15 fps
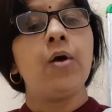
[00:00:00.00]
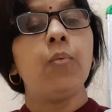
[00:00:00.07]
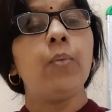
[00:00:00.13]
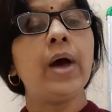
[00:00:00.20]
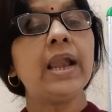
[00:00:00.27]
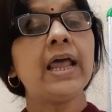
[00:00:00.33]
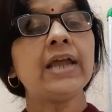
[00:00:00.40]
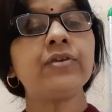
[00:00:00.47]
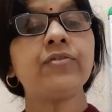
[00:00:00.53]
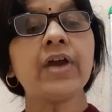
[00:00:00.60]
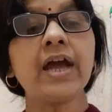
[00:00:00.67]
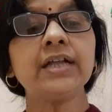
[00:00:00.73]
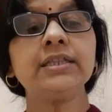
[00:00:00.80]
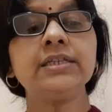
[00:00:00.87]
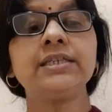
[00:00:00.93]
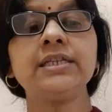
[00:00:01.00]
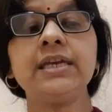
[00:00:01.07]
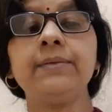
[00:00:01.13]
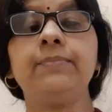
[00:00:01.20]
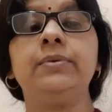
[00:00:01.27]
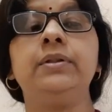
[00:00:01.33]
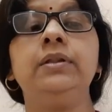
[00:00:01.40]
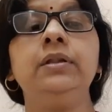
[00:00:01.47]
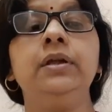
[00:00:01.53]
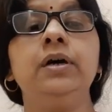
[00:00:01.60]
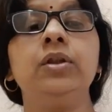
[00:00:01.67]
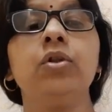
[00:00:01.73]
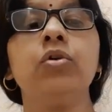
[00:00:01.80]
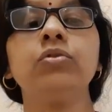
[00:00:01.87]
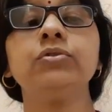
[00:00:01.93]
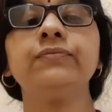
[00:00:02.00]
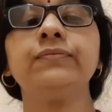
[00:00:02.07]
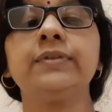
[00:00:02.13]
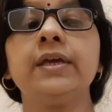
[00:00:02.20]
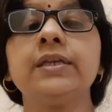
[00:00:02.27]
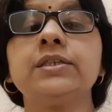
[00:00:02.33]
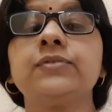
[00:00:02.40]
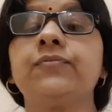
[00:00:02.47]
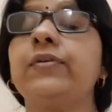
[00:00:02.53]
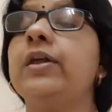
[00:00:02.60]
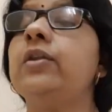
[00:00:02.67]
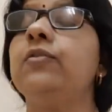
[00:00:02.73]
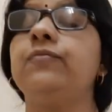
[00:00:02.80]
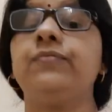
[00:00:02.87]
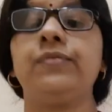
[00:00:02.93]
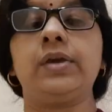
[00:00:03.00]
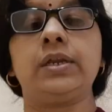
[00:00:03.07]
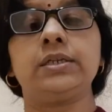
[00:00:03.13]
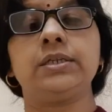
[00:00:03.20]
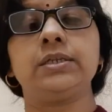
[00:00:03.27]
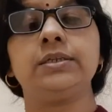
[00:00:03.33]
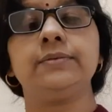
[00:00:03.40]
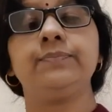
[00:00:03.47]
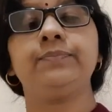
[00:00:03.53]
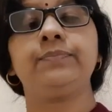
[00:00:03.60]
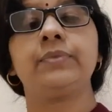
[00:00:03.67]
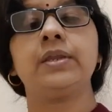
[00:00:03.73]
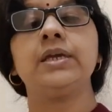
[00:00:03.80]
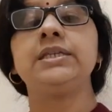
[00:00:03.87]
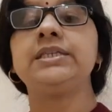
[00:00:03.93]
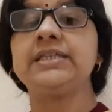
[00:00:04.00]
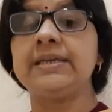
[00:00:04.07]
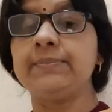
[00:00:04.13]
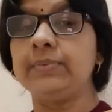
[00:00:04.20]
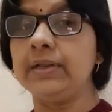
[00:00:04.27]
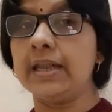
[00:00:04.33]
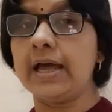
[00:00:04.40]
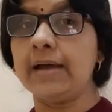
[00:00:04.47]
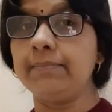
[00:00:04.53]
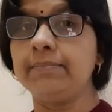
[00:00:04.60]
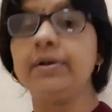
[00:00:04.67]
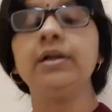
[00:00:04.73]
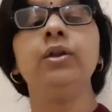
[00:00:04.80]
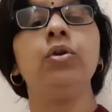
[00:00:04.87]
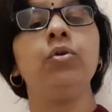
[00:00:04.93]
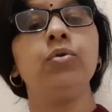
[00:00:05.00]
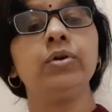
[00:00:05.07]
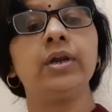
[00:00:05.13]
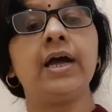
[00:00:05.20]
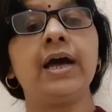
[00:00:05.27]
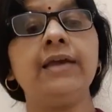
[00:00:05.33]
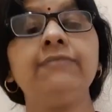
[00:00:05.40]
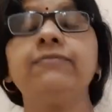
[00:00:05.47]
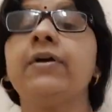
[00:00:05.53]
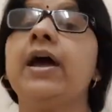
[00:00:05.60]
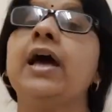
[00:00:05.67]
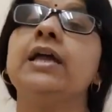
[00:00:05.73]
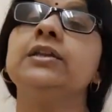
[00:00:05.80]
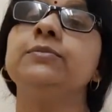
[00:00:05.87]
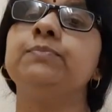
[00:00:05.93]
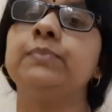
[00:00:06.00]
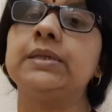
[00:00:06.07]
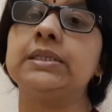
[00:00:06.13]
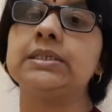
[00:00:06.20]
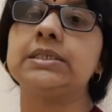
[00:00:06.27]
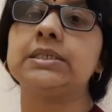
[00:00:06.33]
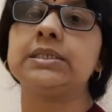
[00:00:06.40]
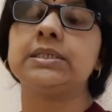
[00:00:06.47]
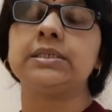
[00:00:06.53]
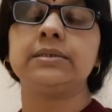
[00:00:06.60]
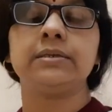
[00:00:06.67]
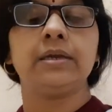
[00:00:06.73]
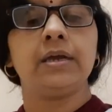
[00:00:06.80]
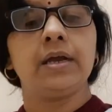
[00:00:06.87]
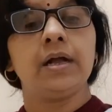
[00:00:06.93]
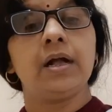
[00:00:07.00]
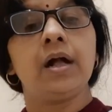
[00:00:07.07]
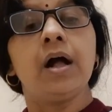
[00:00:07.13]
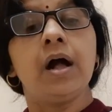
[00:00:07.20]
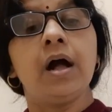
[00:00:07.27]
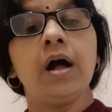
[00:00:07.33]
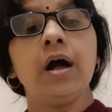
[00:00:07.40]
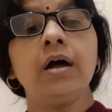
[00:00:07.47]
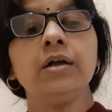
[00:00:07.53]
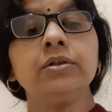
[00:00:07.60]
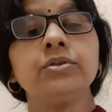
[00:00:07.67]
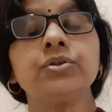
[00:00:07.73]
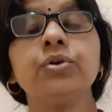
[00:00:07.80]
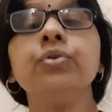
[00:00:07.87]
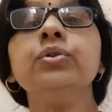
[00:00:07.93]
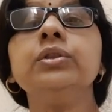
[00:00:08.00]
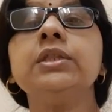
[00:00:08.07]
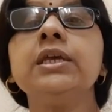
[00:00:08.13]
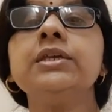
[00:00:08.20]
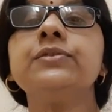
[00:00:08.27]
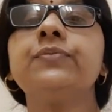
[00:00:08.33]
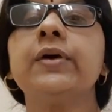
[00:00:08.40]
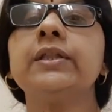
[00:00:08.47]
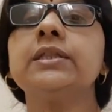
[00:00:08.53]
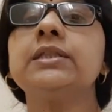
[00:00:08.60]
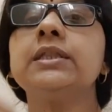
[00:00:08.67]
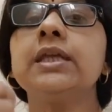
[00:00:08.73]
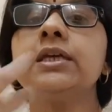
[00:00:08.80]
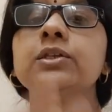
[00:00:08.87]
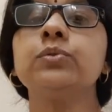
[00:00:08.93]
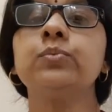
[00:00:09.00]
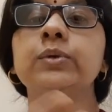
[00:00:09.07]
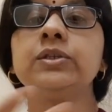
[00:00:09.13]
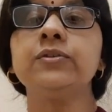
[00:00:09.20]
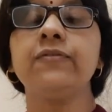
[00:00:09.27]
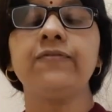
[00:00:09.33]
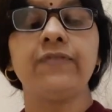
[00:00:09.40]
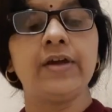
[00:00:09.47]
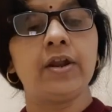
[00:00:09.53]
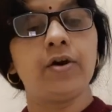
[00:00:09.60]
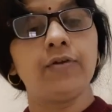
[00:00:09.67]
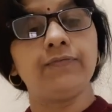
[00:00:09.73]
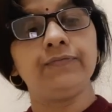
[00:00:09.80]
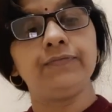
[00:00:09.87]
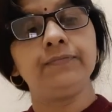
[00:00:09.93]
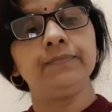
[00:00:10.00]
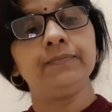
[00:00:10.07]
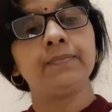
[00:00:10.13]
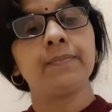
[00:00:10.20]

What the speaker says: While I dragged the table, a lot of things fell off it. A table lamp, a long knife, and pins. So these were the things which fell off.